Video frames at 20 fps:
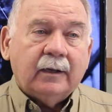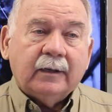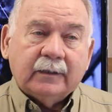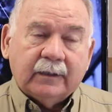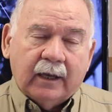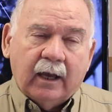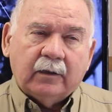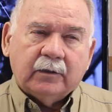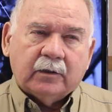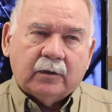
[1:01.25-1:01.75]

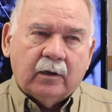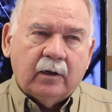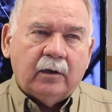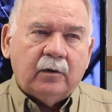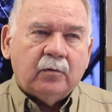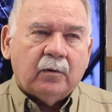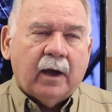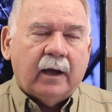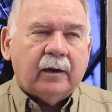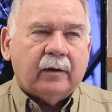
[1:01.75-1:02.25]
Sounds
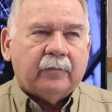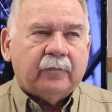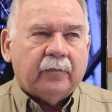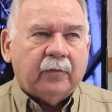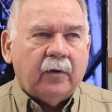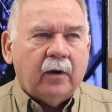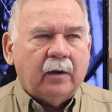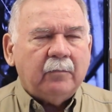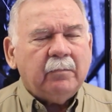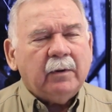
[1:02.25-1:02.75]
good right up
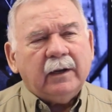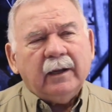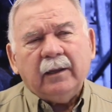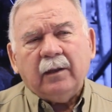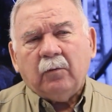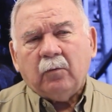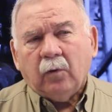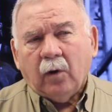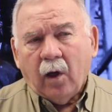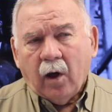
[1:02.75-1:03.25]
front, but in
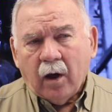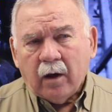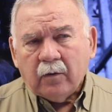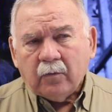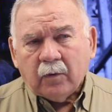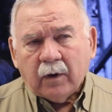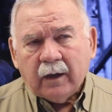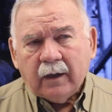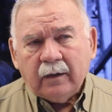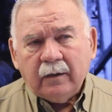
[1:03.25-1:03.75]
the
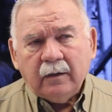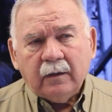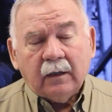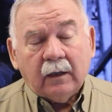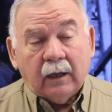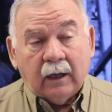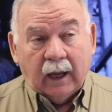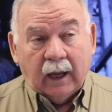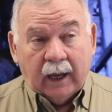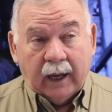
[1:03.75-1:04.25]
long run,
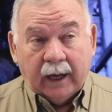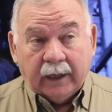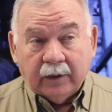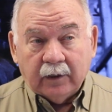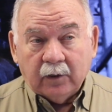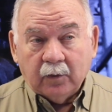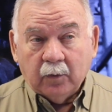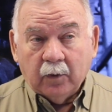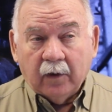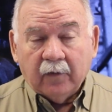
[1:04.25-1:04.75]
8
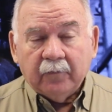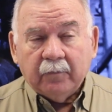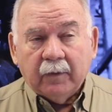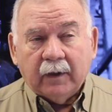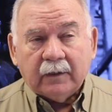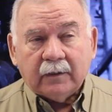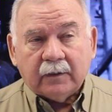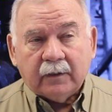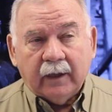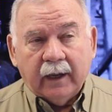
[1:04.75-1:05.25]
to 12
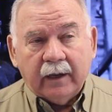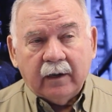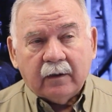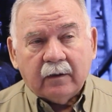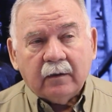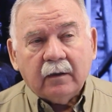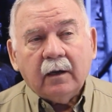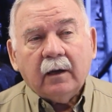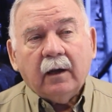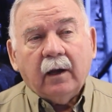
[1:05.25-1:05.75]
months
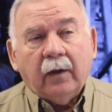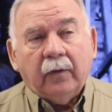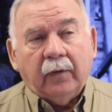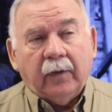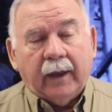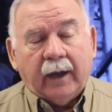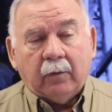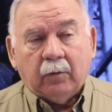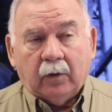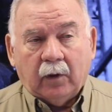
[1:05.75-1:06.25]
later,
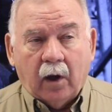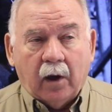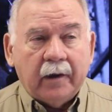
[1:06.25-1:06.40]
that will